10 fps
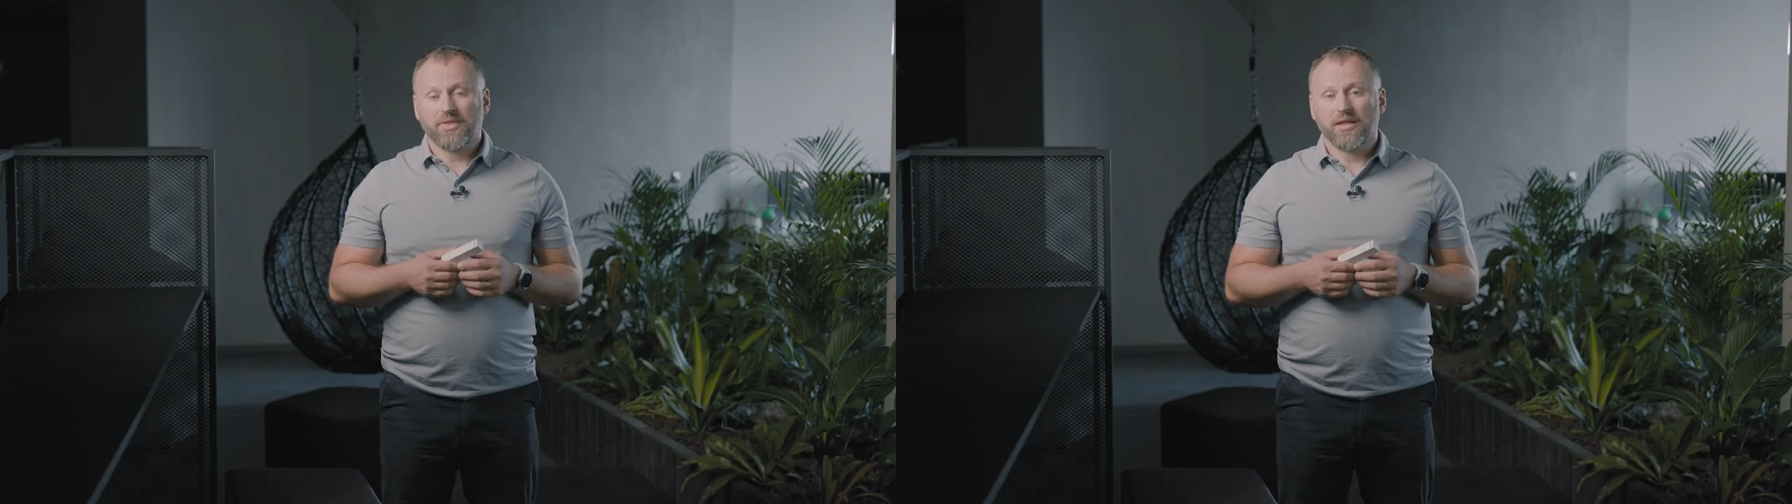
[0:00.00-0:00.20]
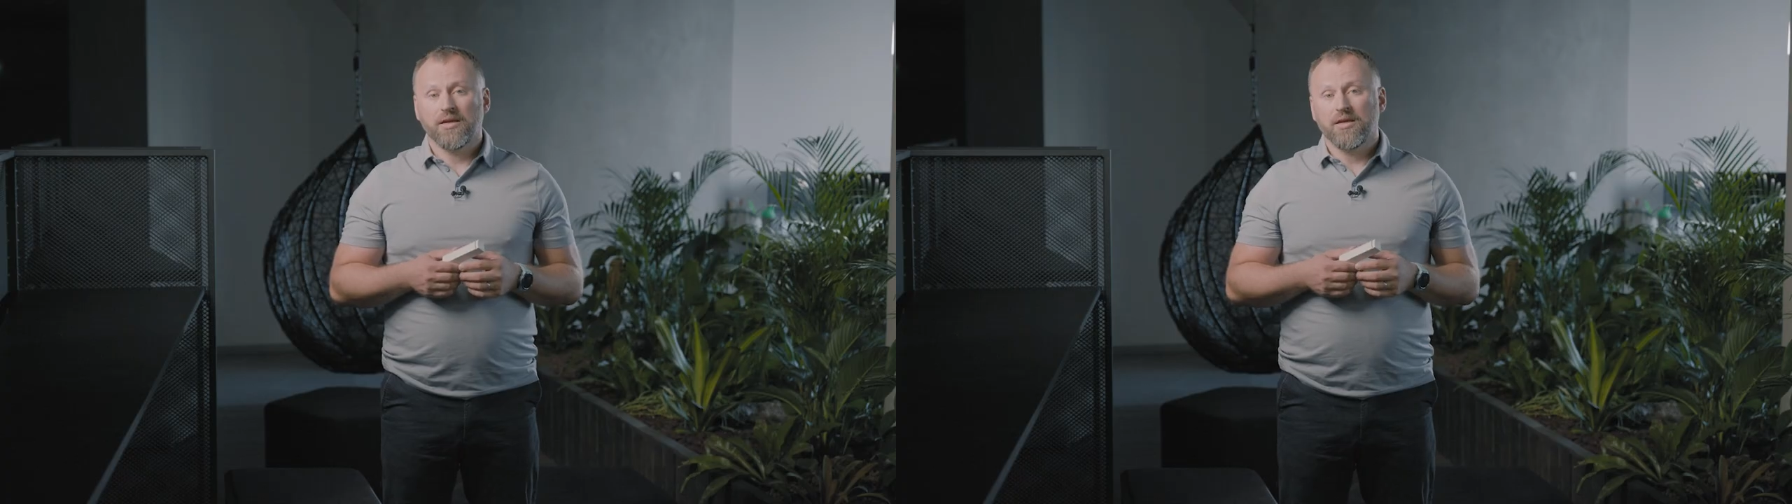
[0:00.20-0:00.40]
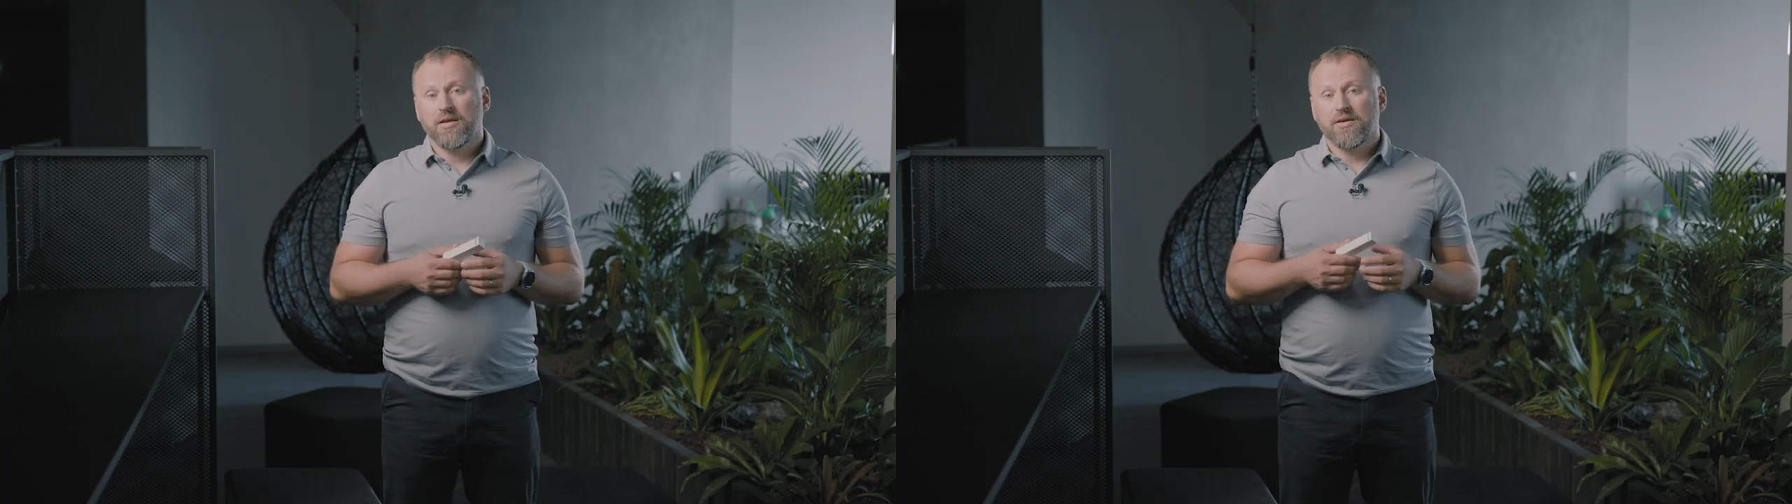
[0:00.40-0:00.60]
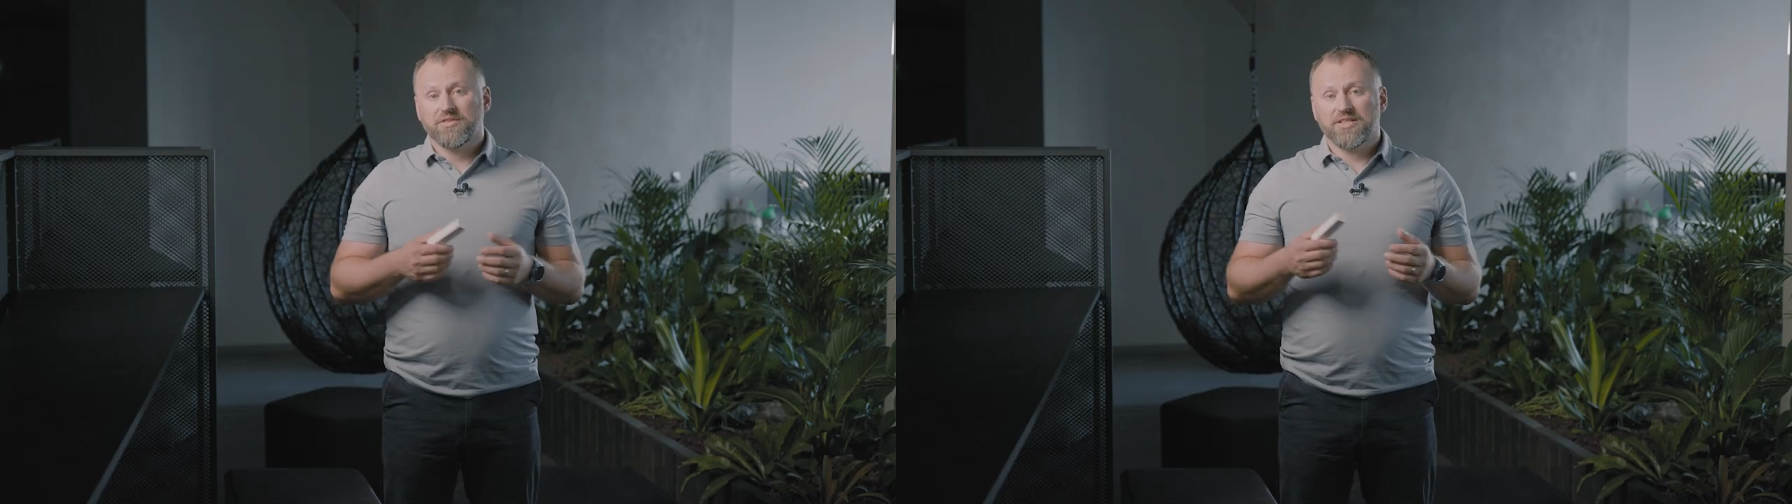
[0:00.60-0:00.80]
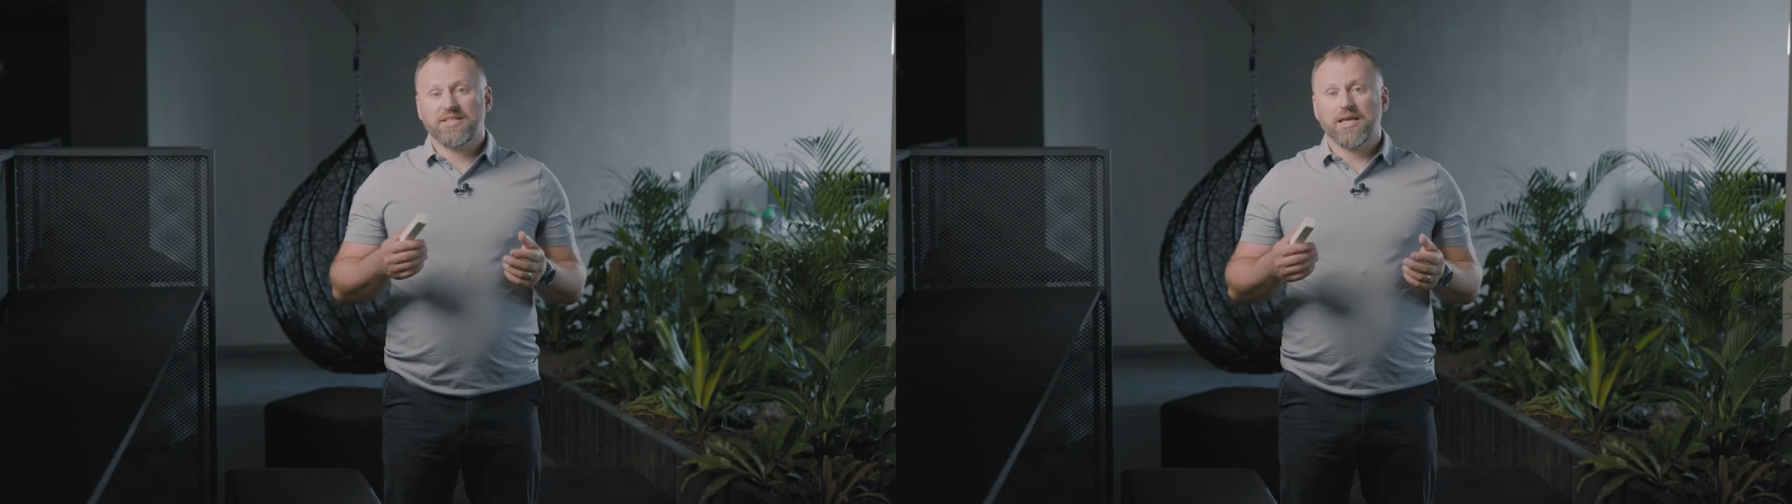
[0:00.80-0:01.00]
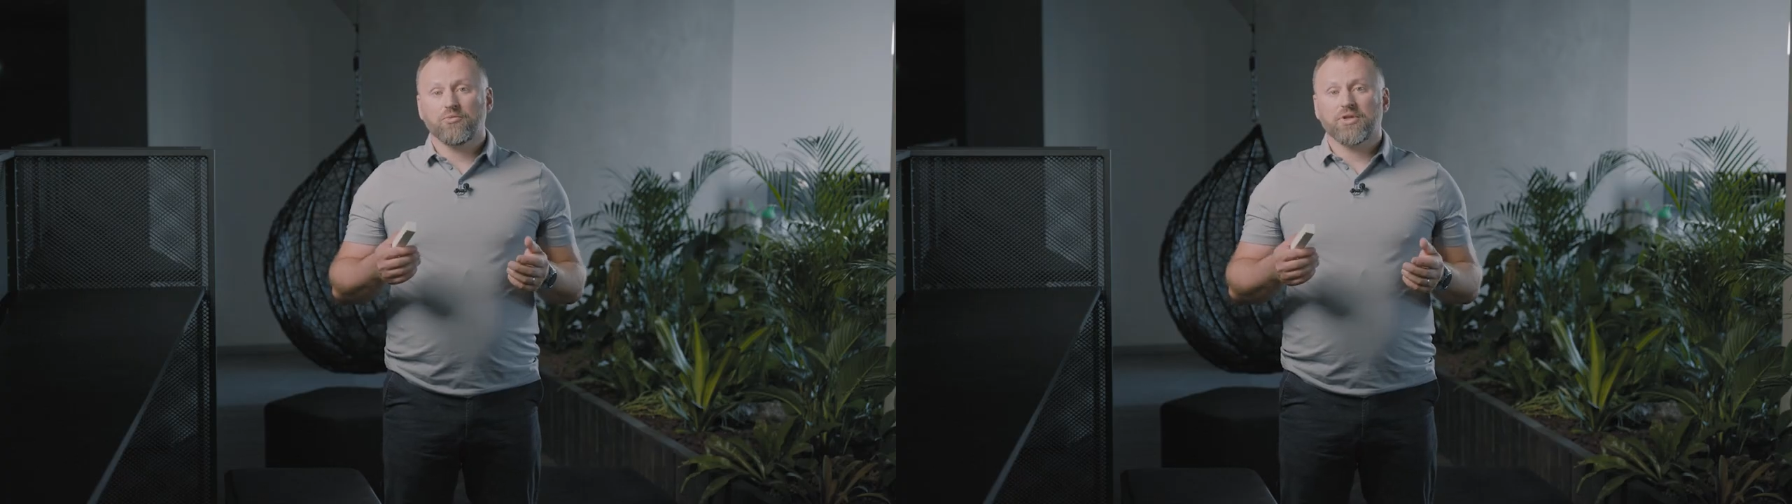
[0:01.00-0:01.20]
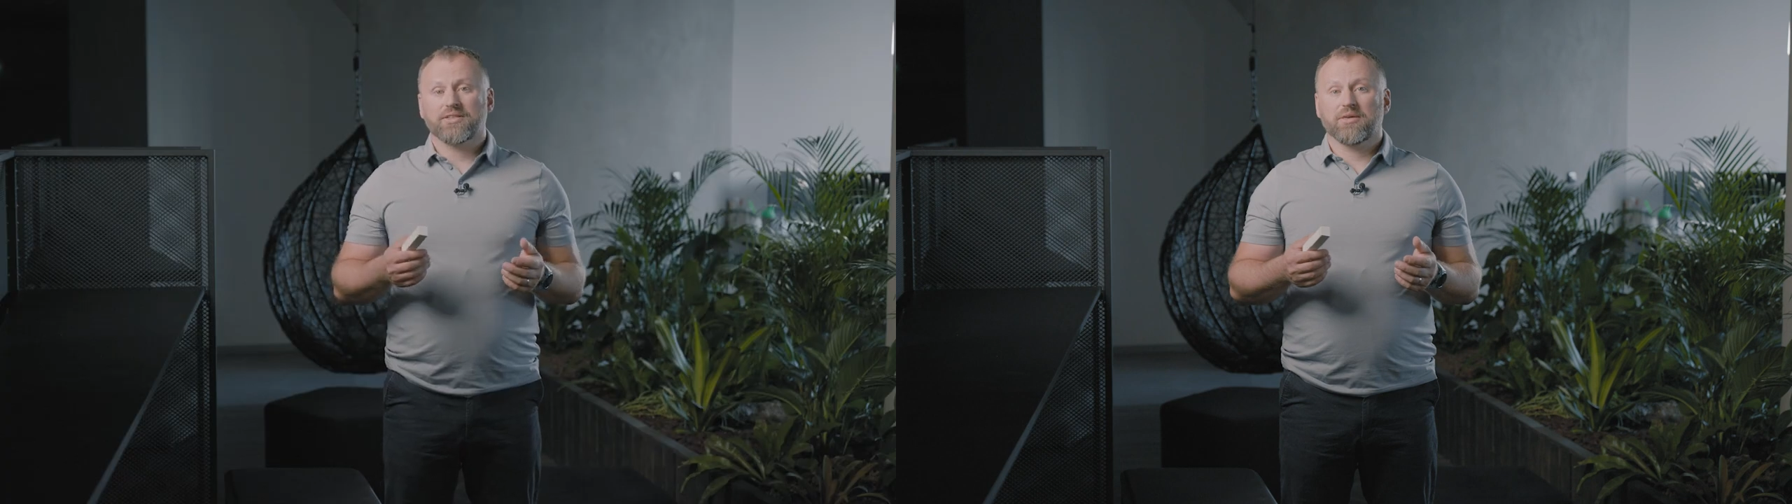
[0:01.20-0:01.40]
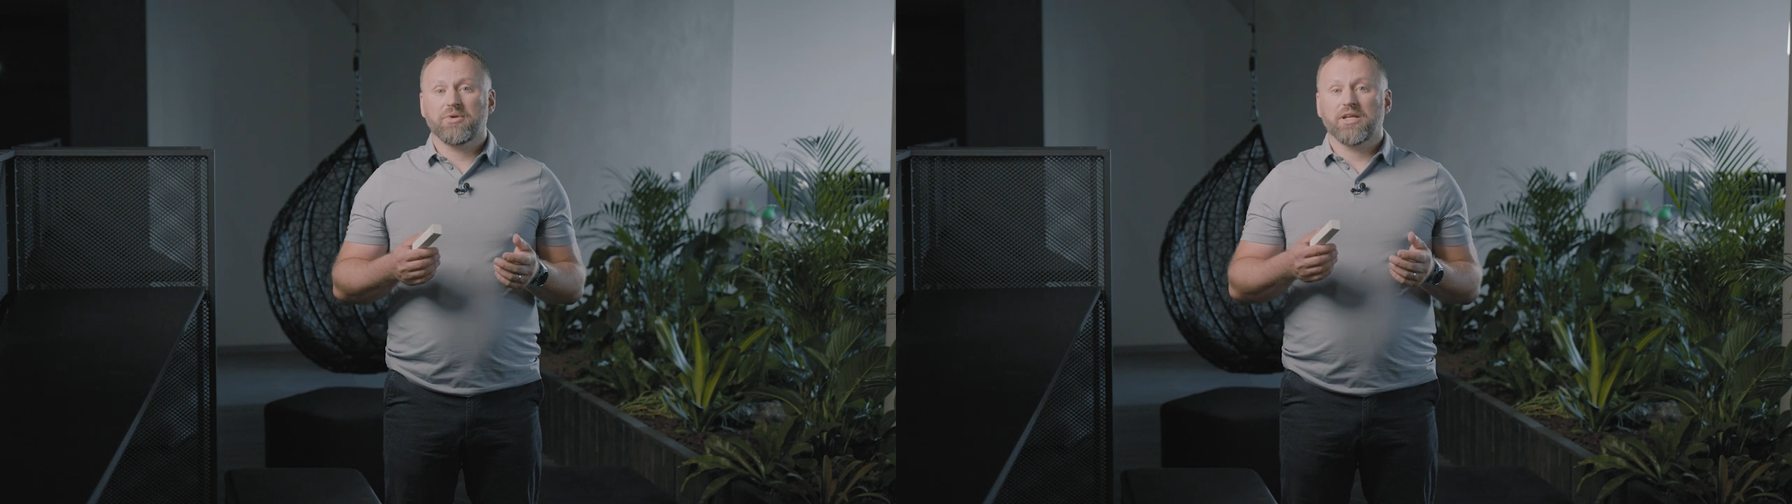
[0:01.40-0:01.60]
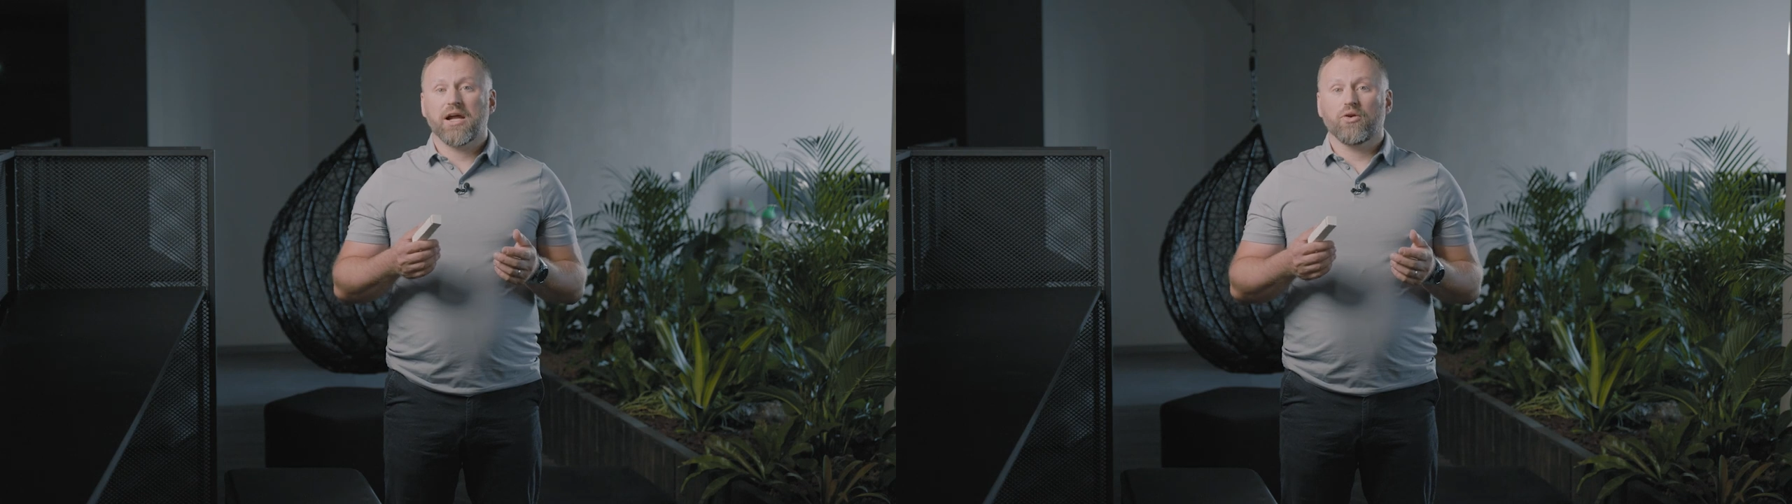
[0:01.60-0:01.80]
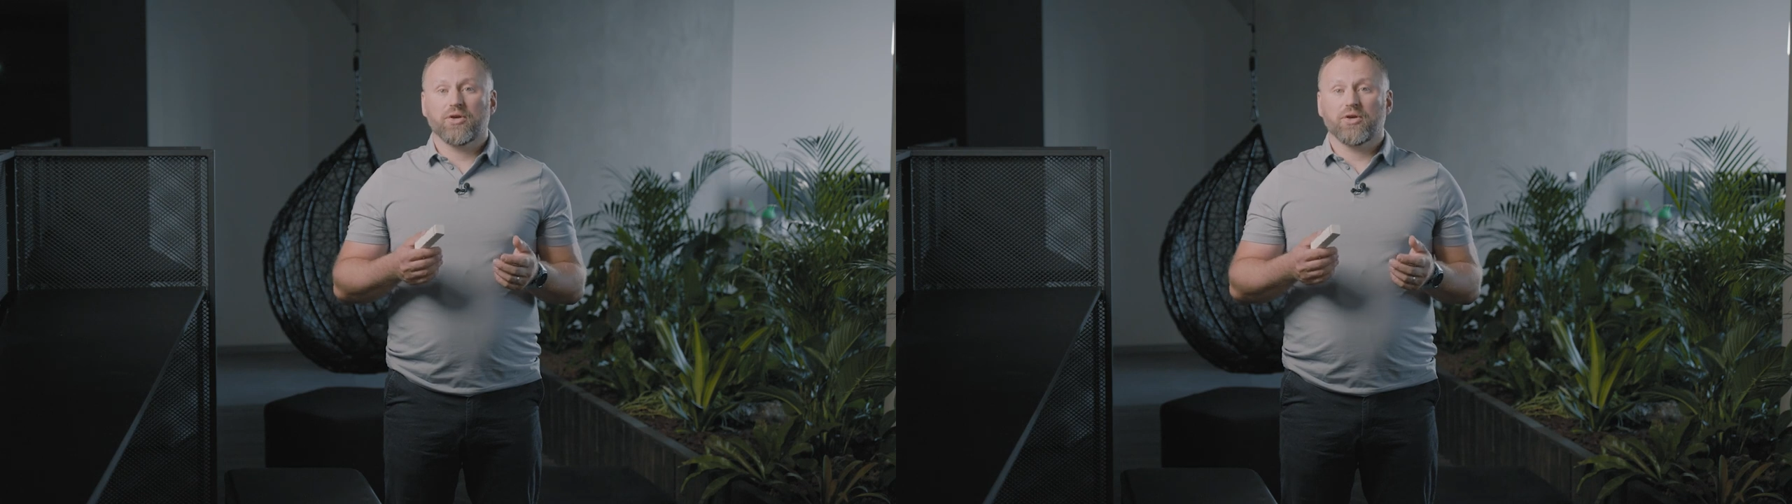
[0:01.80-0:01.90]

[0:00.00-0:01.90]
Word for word: It logically occupies two